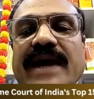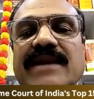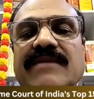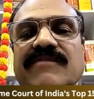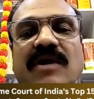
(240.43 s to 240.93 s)

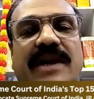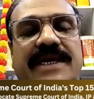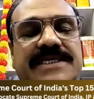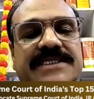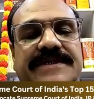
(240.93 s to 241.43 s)
final
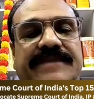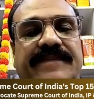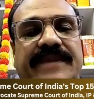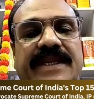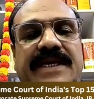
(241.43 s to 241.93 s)
products.
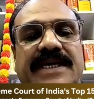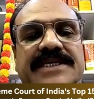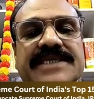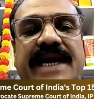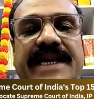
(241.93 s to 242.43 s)

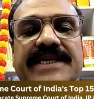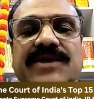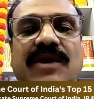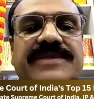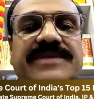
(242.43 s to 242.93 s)

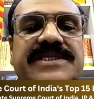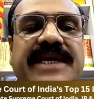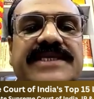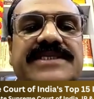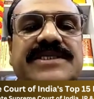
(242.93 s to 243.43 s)
Citation of this
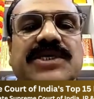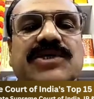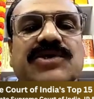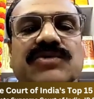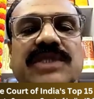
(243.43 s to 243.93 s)
case:
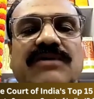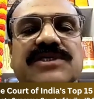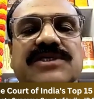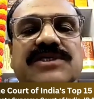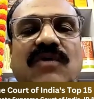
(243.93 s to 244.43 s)

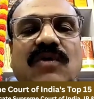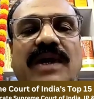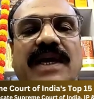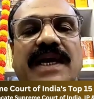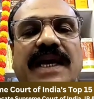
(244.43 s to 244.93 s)

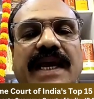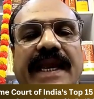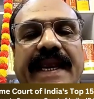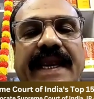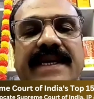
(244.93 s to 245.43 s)
2004,
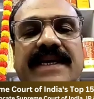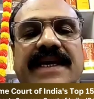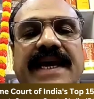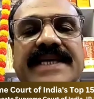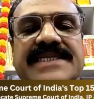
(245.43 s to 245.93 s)
8
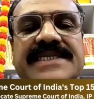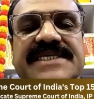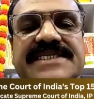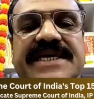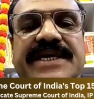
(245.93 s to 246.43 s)

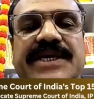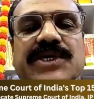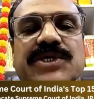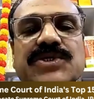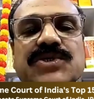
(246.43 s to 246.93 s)
SCC
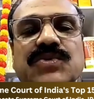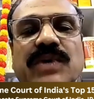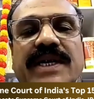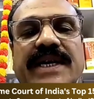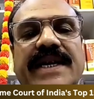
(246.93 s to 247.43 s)

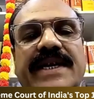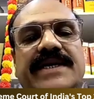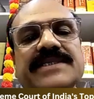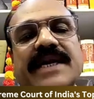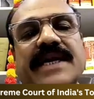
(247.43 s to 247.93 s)

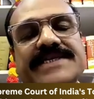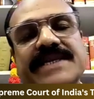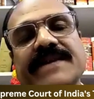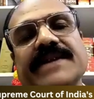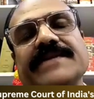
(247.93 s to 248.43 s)

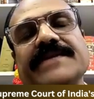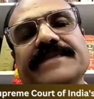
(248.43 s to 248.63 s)
237.